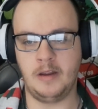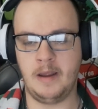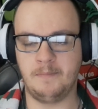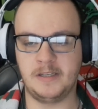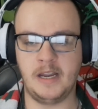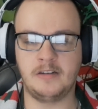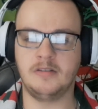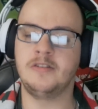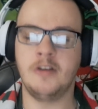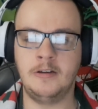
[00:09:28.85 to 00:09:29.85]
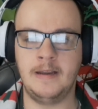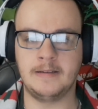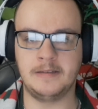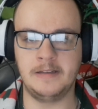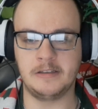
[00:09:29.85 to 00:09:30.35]
and potentially turn our
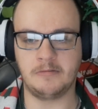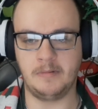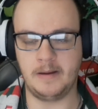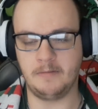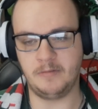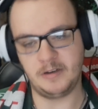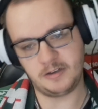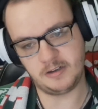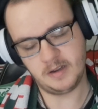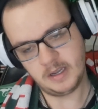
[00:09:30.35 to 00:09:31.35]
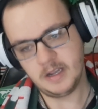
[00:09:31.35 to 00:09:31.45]
season around, which